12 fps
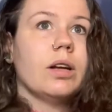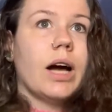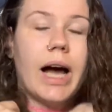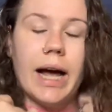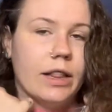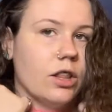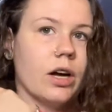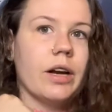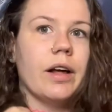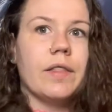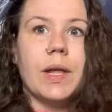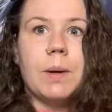I thought
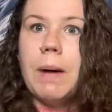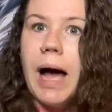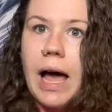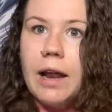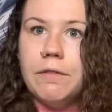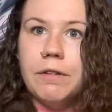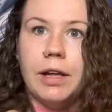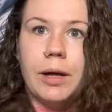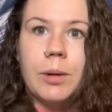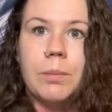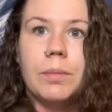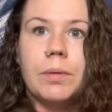nothing bad of
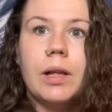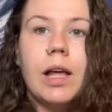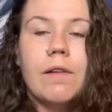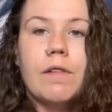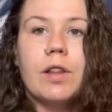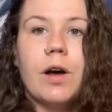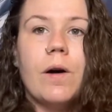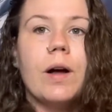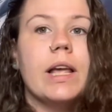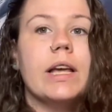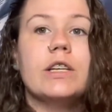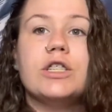him. Even though
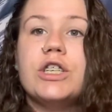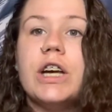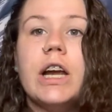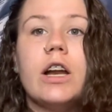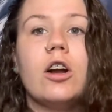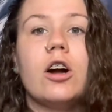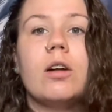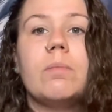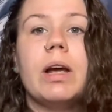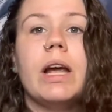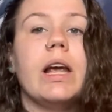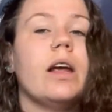he had cheated on
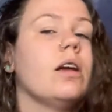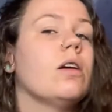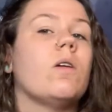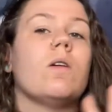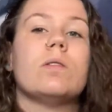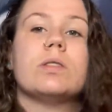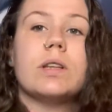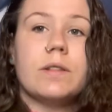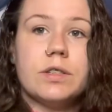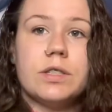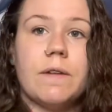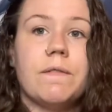me, all this
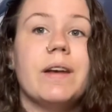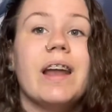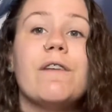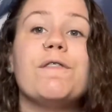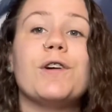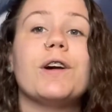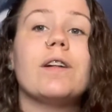other stuff, never